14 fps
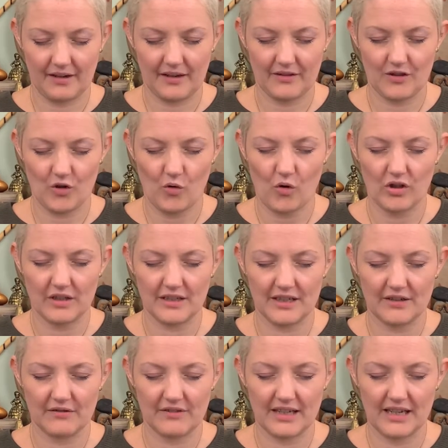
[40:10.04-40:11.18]
And the quality
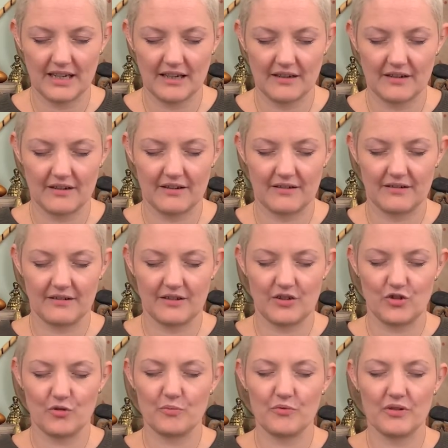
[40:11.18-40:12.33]
of the air as
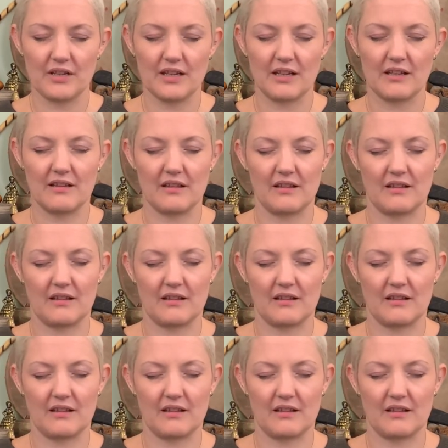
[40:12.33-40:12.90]
you breathe.